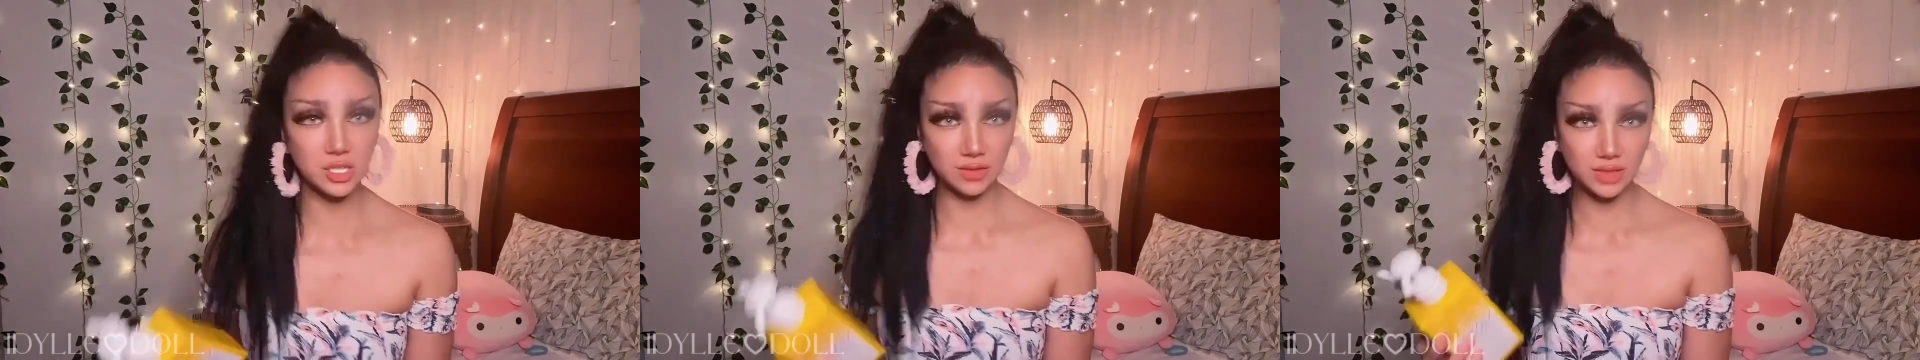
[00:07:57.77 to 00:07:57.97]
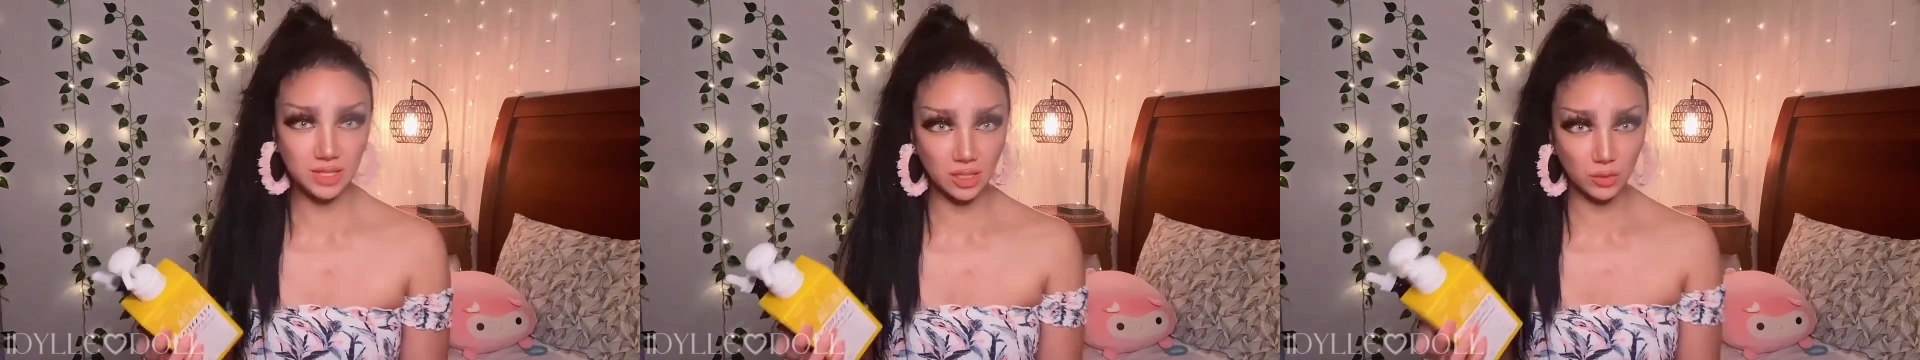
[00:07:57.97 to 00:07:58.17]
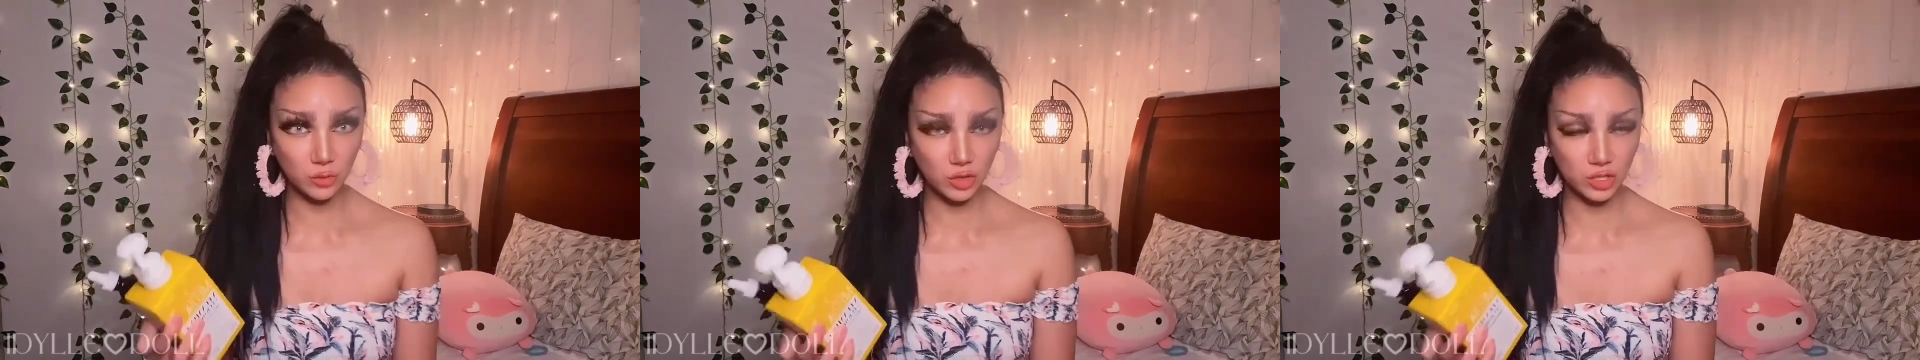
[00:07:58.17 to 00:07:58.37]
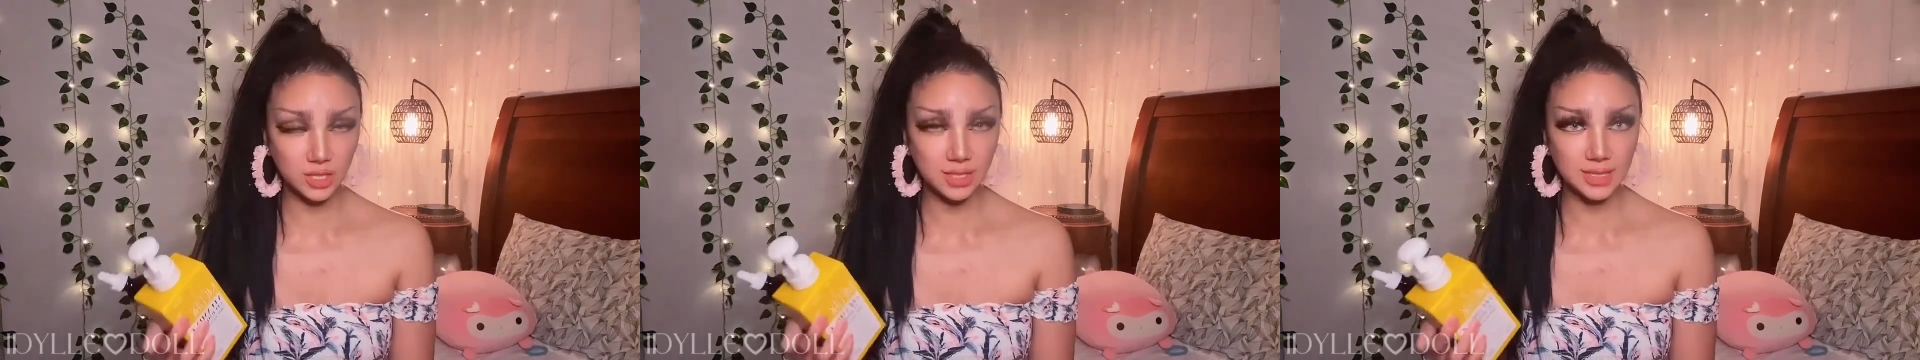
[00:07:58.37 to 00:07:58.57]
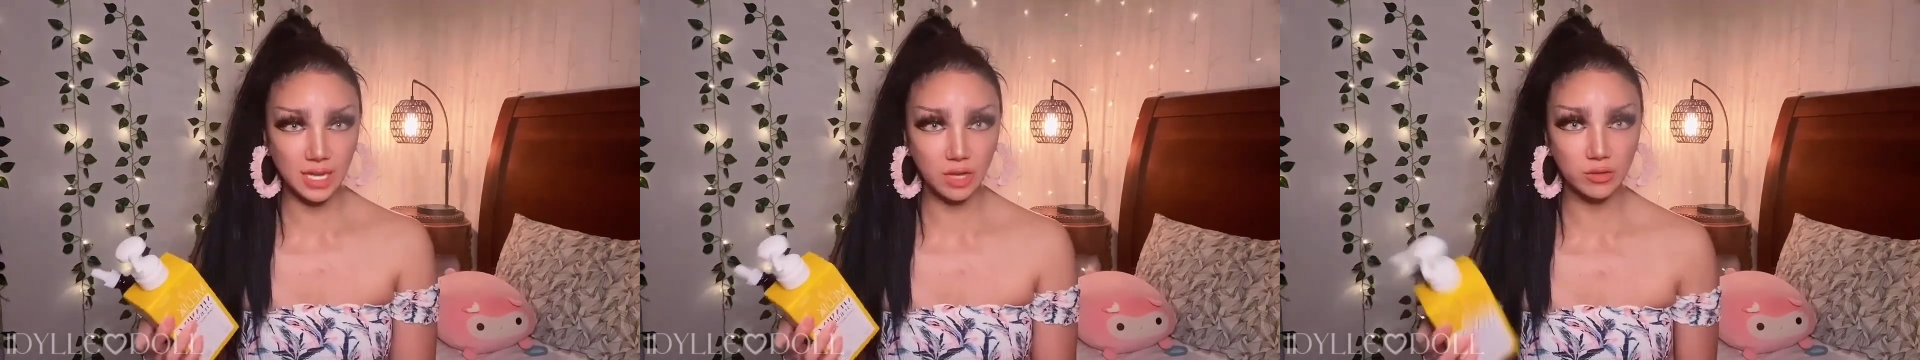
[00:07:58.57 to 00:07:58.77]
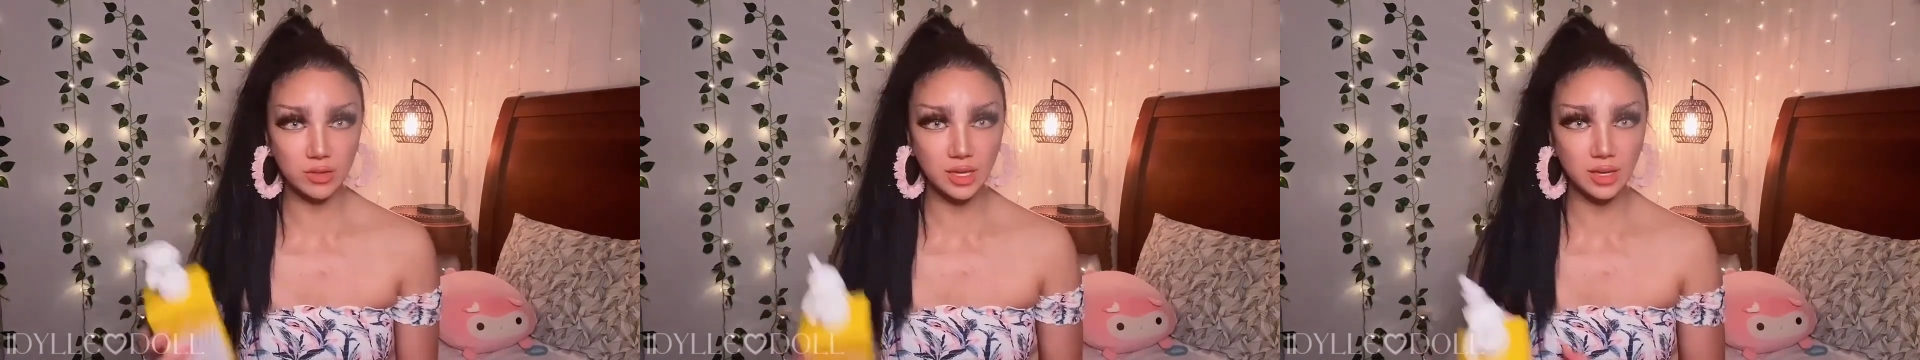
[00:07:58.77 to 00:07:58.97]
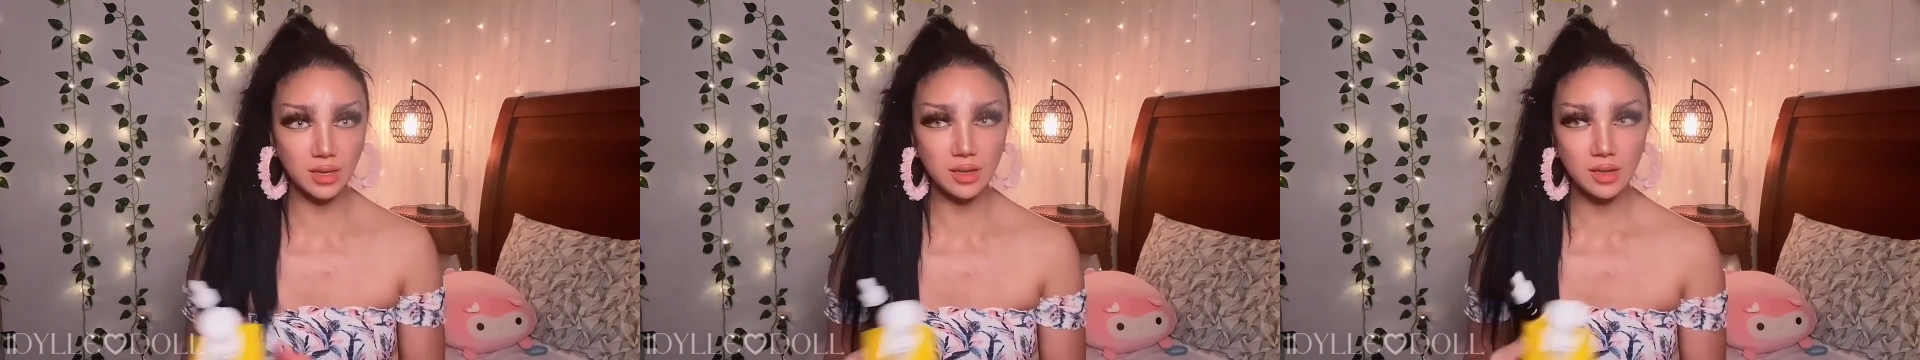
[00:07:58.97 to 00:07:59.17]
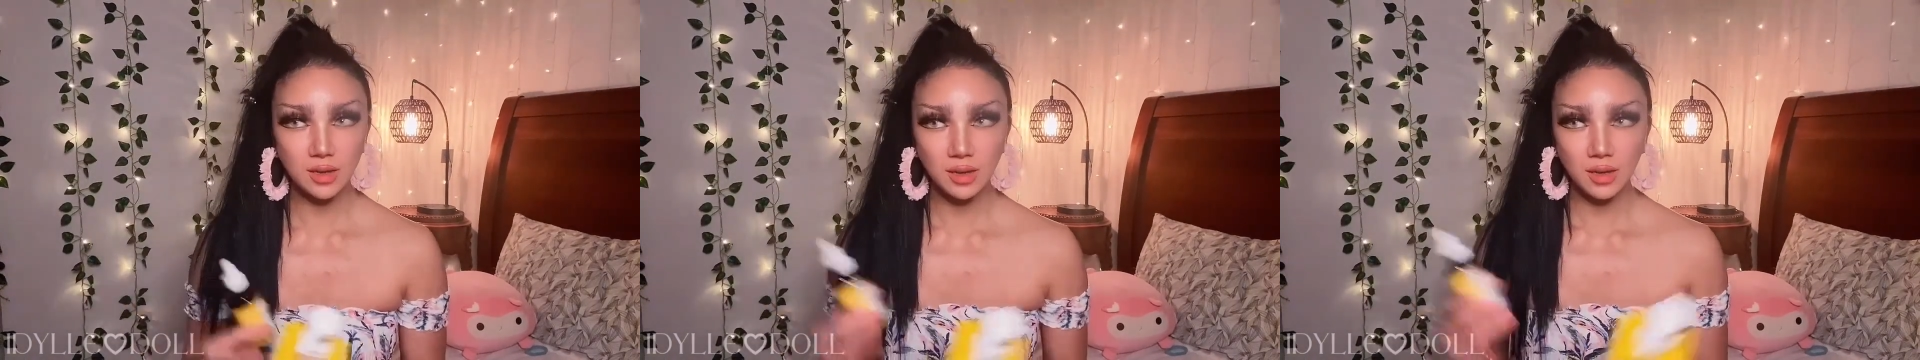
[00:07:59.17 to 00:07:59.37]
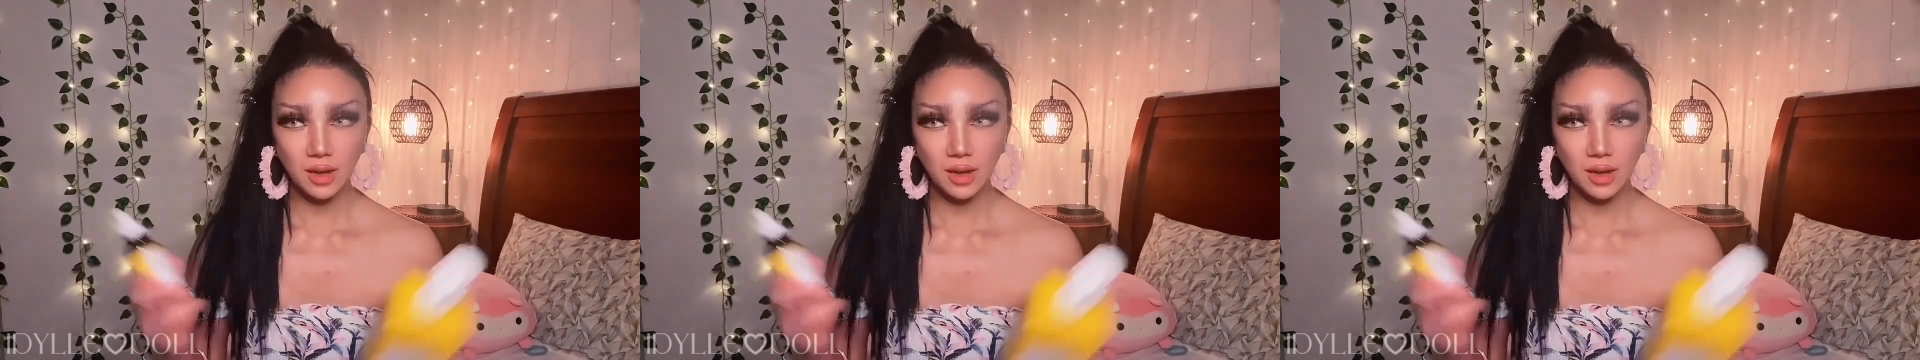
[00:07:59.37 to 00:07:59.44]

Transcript: of skin products out there.